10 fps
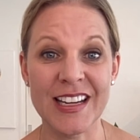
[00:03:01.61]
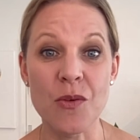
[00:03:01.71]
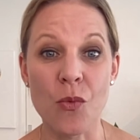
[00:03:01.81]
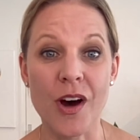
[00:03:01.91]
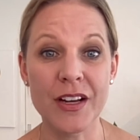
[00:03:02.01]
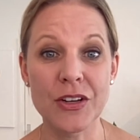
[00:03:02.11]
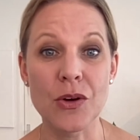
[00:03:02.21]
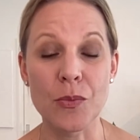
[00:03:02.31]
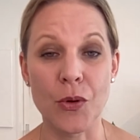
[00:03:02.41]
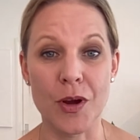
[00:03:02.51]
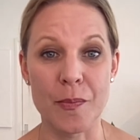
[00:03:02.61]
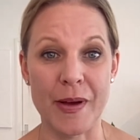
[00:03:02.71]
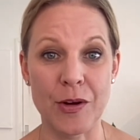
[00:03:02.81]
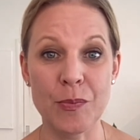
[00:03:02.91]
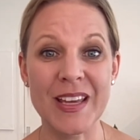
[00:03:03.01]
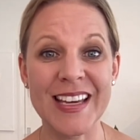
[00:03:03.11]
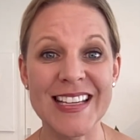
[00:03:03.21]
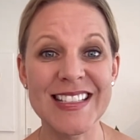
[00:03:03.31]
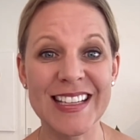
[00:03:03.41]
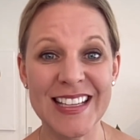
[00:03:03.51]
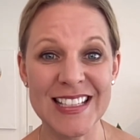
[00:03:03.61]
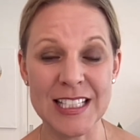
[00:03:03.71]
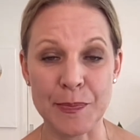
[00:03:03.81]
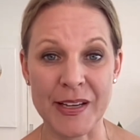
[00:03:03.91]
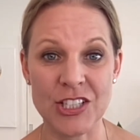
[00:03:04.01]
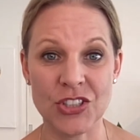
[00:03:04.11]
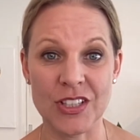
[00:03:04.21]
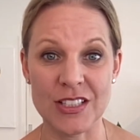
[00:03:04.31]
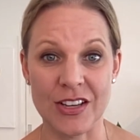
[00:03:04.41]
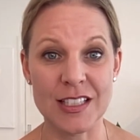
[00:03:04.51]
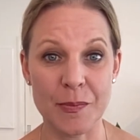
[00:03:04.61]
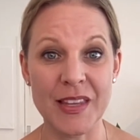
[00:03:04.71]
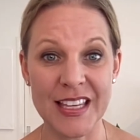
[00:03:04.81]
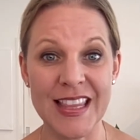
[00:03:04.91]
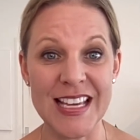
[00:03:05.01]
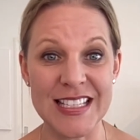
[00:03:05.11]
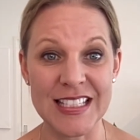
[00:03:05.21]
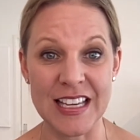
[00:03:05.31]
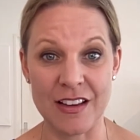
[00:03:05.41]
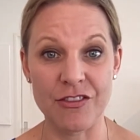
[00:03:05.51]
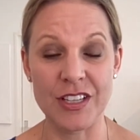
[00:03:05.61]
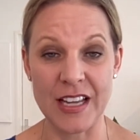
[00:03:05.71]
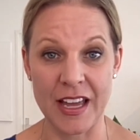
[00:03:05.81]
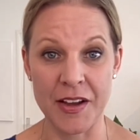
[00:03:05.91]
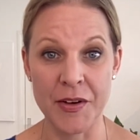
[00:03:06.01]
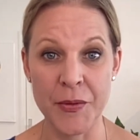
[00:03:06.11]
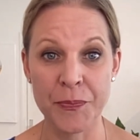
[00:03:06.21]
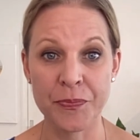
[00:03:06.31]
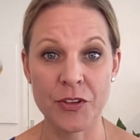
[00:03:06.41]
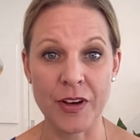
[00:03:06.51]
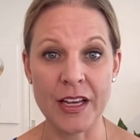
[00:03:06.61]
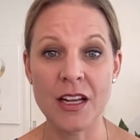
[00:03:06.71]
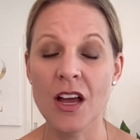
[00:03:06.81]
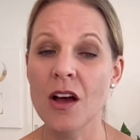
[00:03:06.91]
and want to know more about because it is special. It's not something they see every day, right?